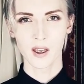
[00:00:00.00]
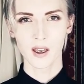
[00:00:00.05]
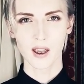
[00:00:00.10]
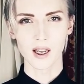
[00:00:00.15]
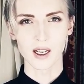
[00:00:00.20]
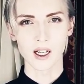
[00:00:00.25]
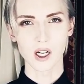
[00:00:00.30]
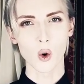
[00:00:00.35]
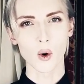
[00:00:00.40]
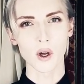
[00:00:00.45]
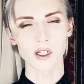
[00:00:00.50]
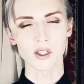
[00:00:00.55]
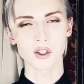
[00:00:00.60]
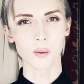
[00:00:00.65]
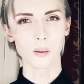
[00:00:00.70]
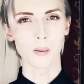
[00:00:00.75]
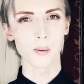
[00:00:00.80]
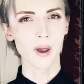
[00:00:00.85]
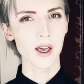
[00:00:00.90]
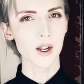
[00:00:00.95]
and going to
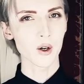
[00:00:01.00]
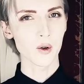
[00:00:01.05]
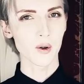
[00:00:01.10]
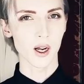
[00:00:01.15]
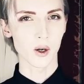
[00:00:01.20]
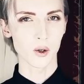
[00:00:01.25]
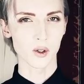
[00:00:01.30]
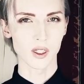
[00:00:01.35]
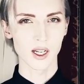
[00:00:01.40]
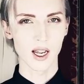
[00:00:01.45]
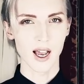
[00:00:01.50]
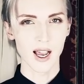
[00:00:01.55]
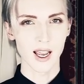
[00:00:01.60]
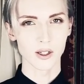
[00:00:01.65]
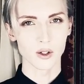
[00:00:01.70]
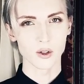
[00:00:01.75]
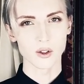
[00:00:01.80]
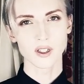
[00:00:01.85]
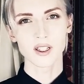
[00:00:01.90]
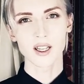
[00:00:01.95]
bed around
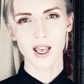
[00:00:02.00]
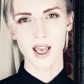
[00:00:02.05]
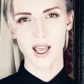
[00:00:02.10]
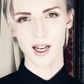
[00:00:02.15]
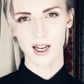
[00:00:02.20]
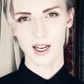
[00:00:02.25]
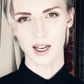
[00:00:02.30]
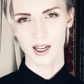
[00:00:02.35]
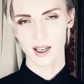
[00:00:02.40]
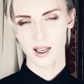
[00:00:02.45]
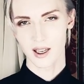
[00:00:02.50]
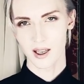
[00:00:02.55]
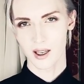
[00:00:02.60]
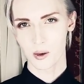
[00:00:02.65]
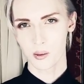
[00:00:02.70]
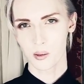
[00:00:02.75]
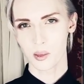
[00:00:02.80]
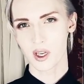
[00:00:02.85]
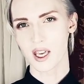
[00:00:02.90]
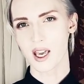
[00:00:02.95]
9 or 10
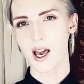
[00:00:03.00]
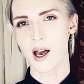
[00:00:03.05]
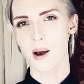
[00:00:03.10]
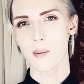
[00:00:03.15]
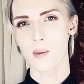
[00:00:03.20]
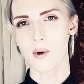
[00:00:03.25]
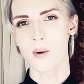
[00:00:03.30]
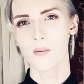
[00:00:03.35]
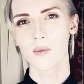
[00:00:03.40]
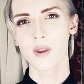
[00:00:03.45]
p.m.